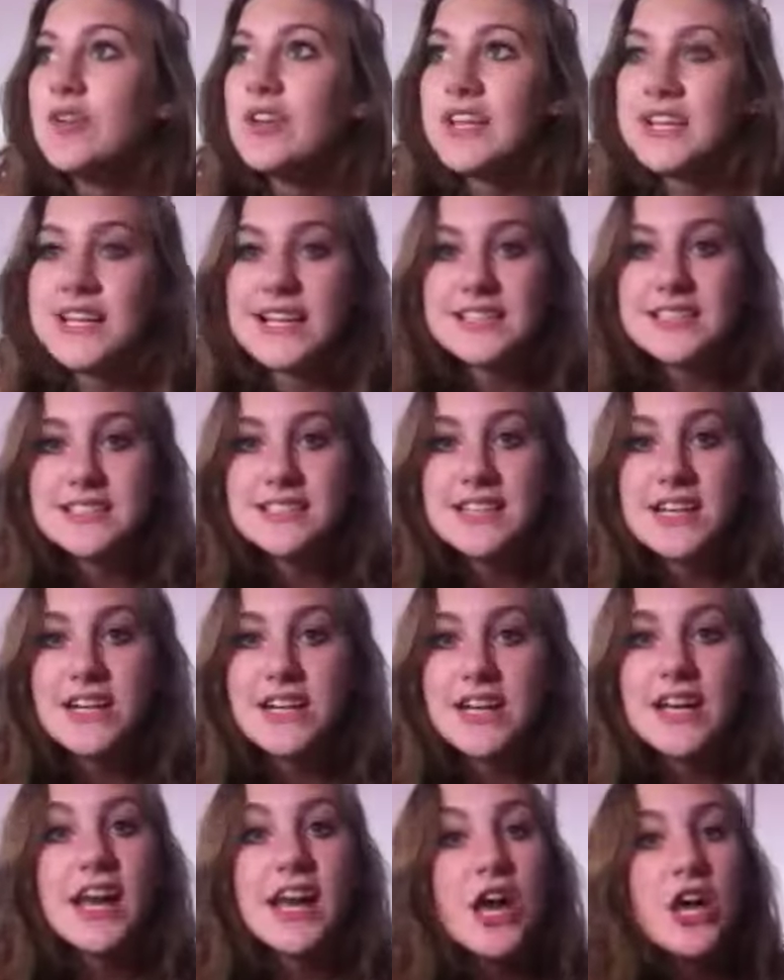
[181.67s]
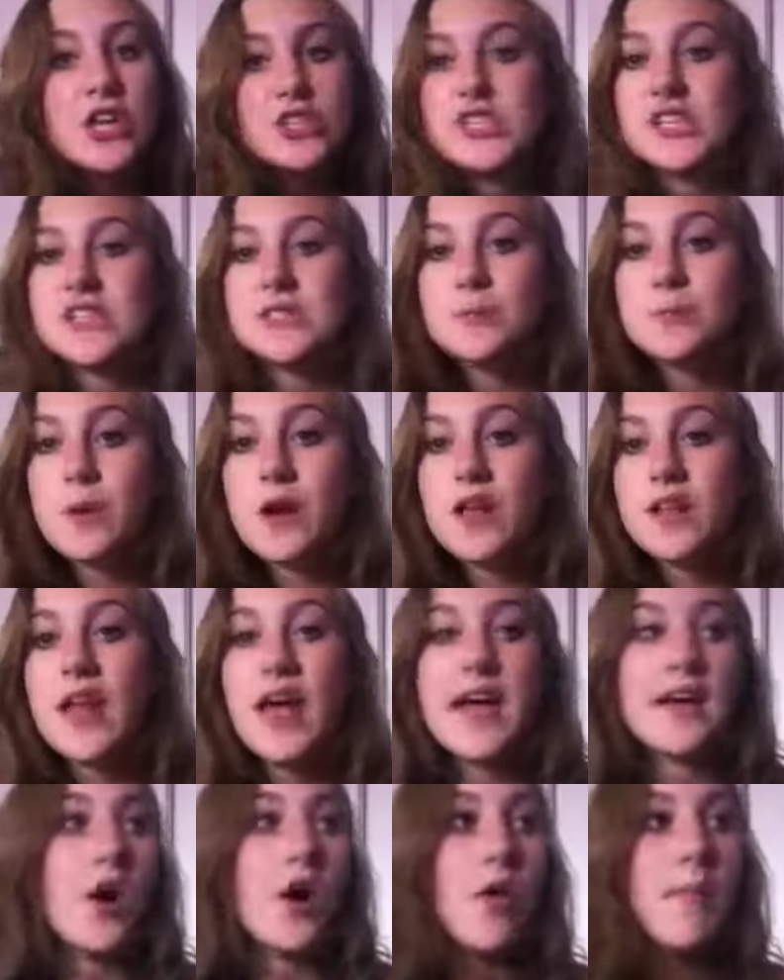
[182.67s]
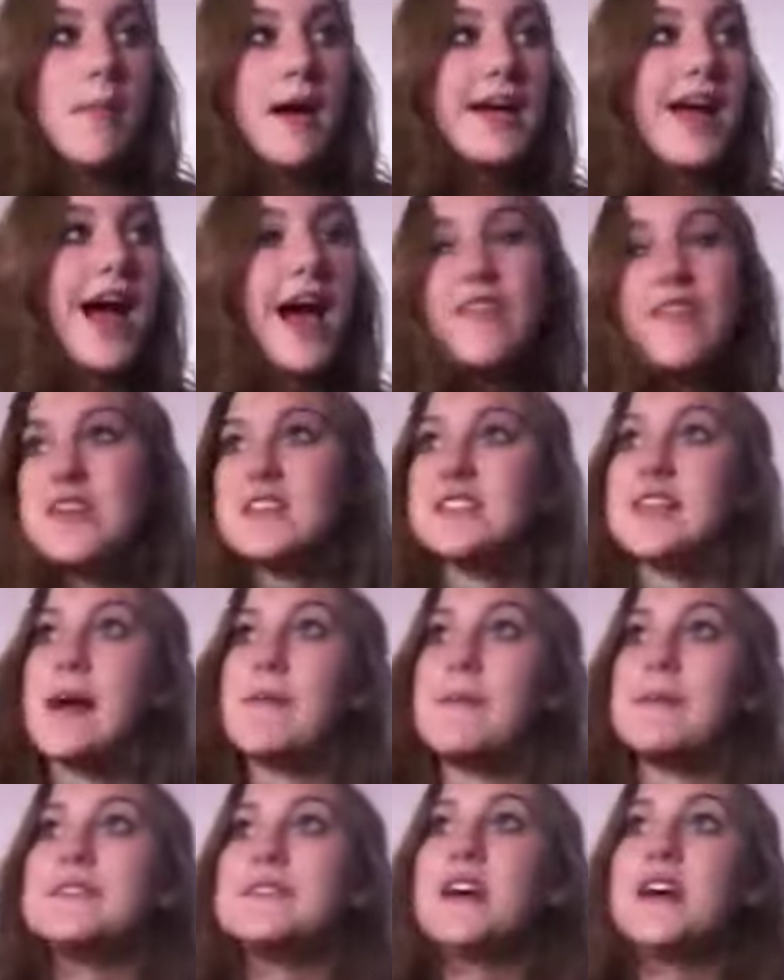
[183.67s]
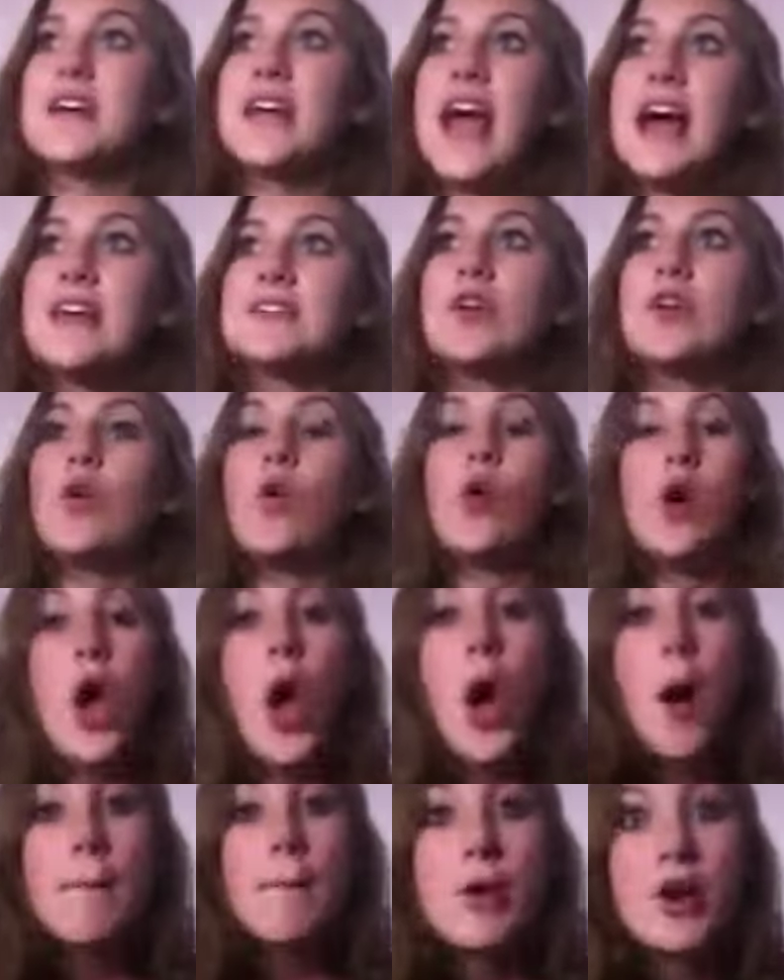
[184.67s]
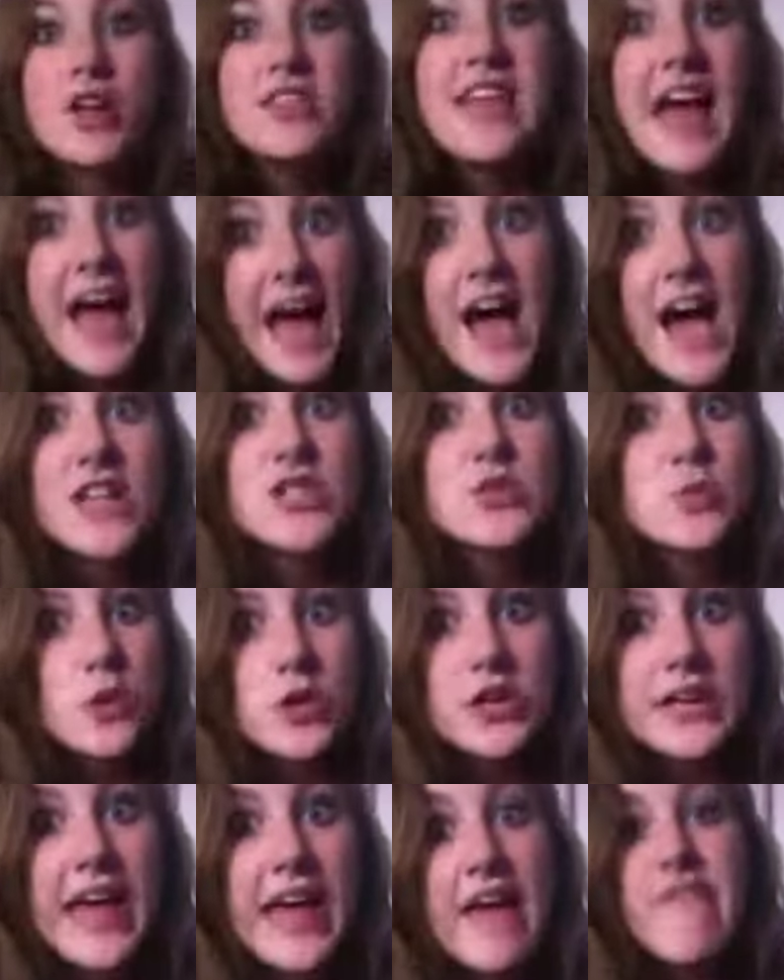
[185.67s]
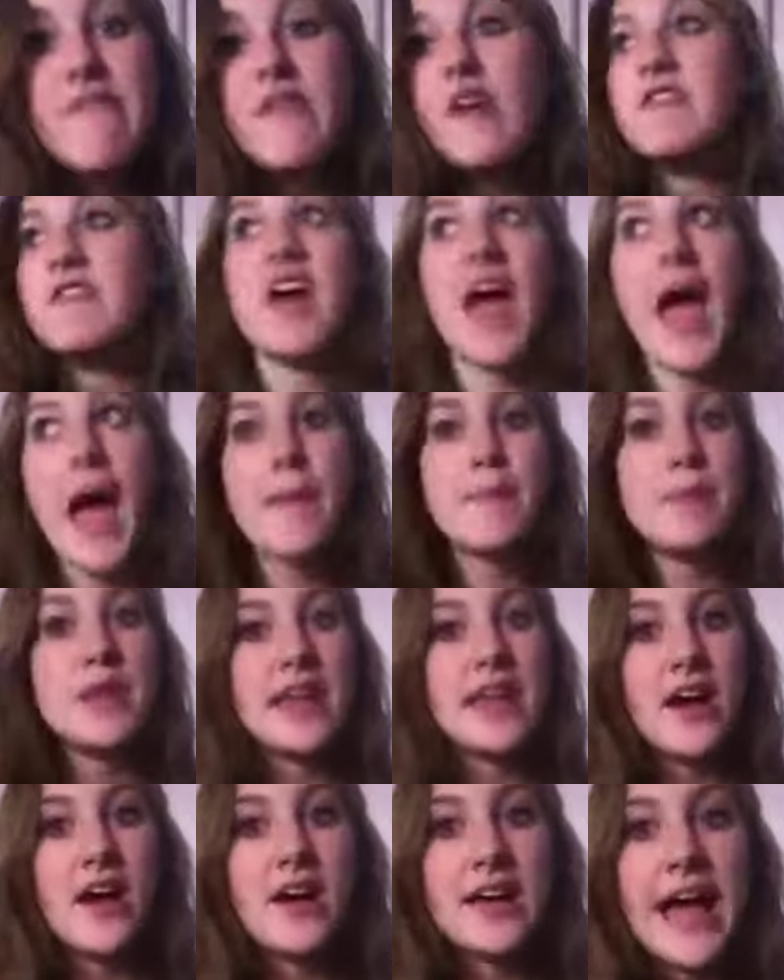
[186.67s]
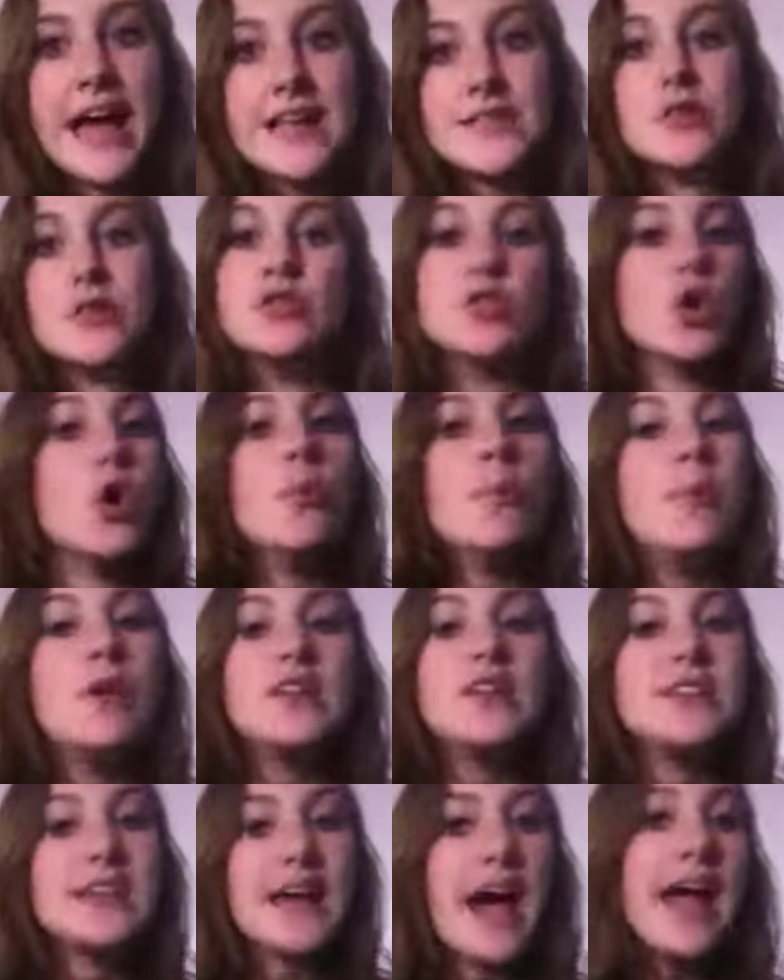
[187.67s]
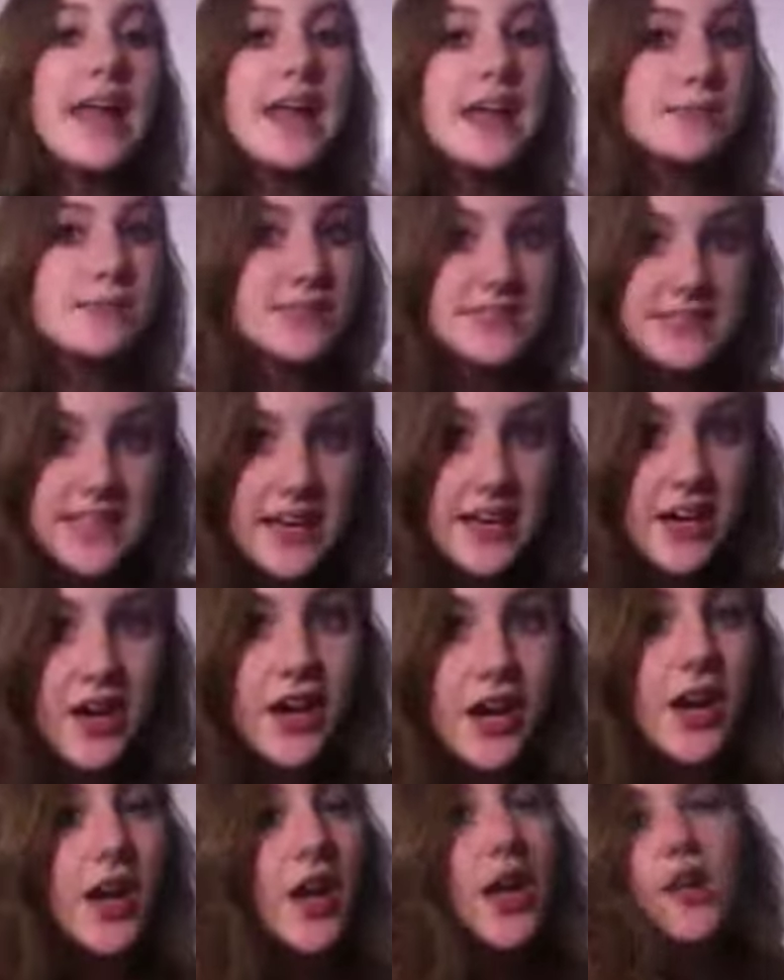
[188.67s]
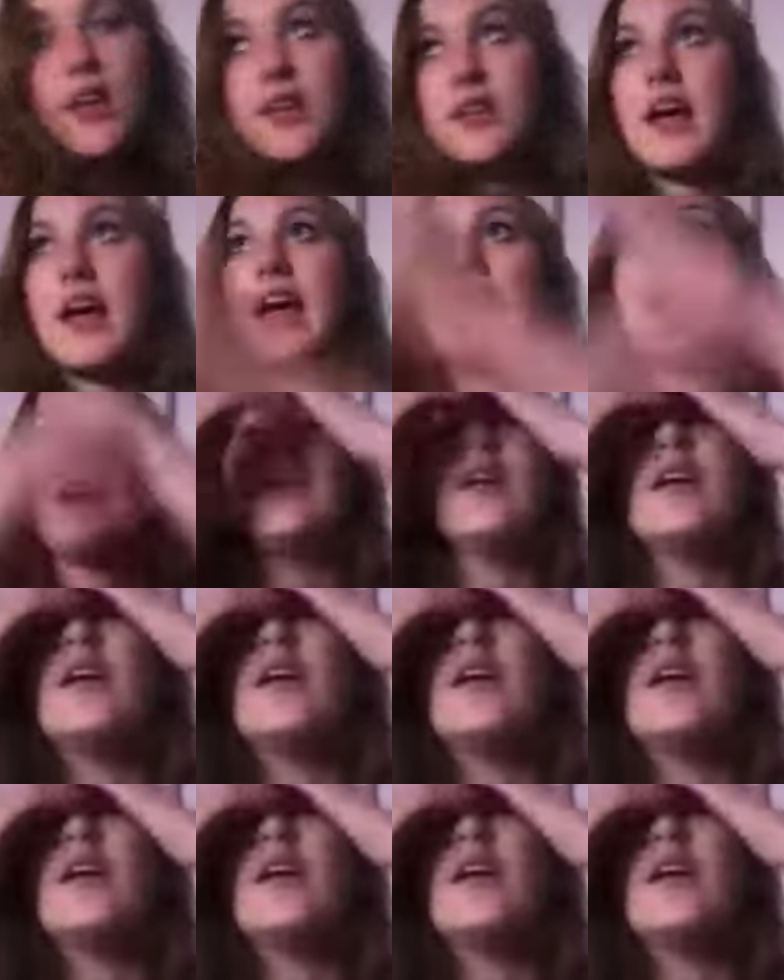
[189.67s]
really necessary? Just put, like, oh my god, this happens on Castle, or put the actual gif of it happening on Castle. Don't put the goddamn sticker. Like,